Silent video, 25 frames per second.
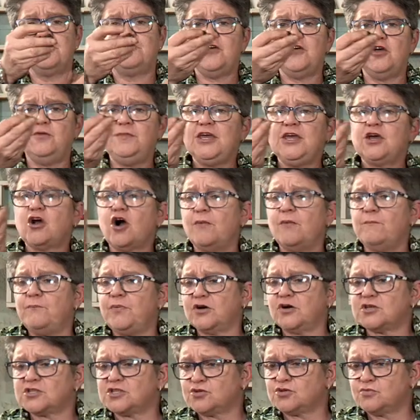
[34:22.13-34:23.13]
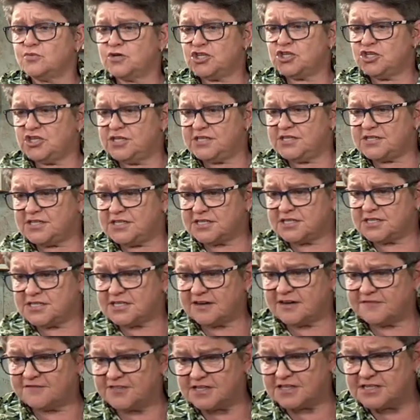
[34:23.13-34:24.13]
the vermicompost, which is the
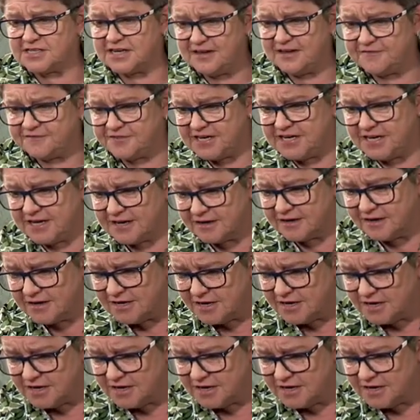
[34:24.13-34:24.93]
stuff that's left here,